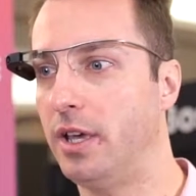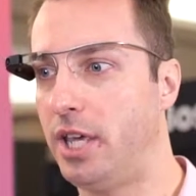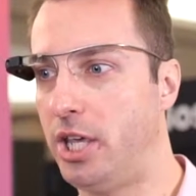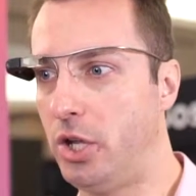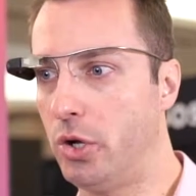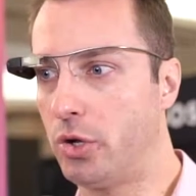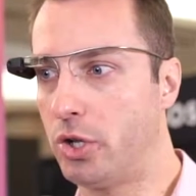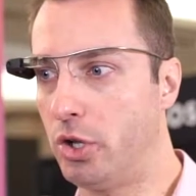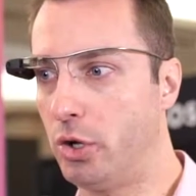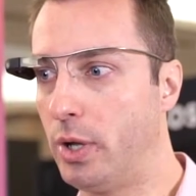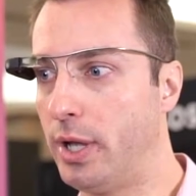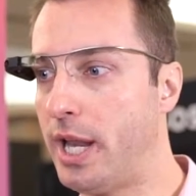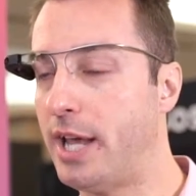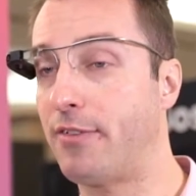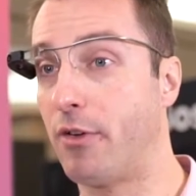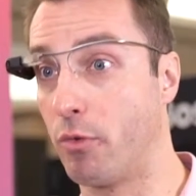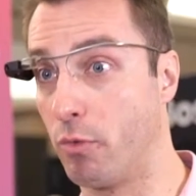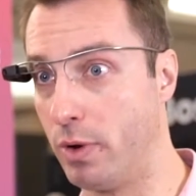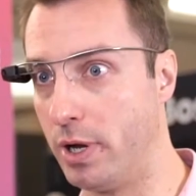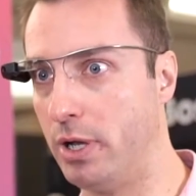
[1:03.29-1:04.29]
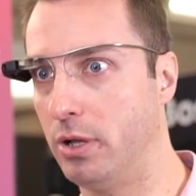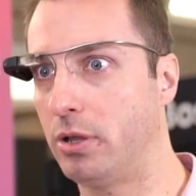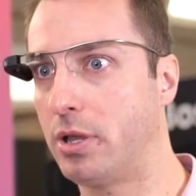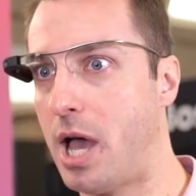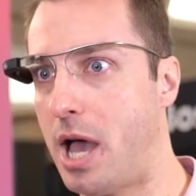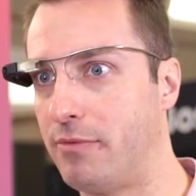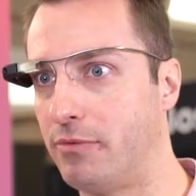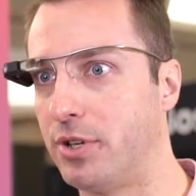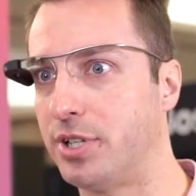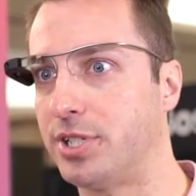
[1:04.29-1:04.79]
Here you can have a real
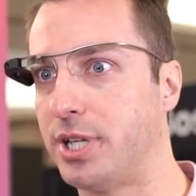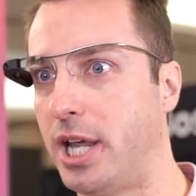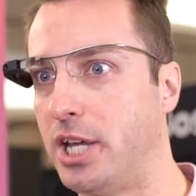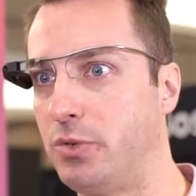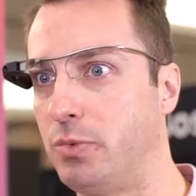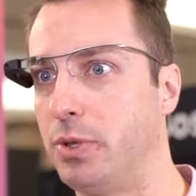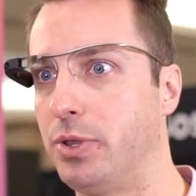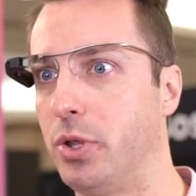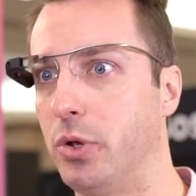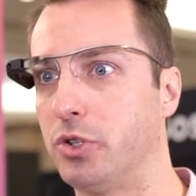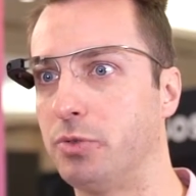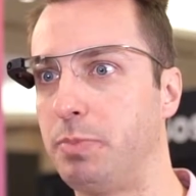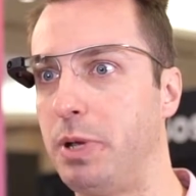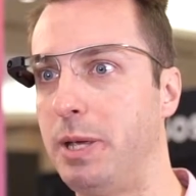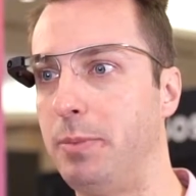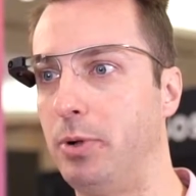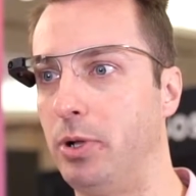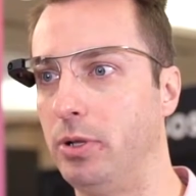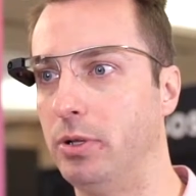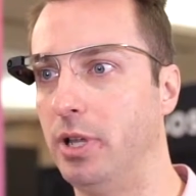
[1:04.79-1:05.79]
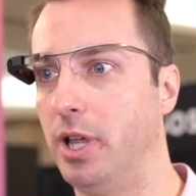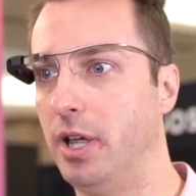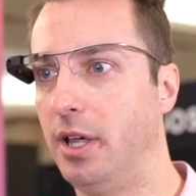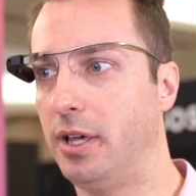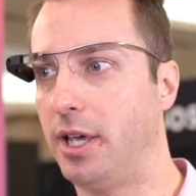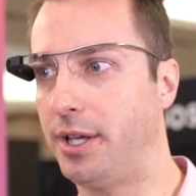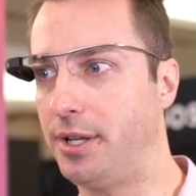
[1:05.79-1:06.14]
conversation with those people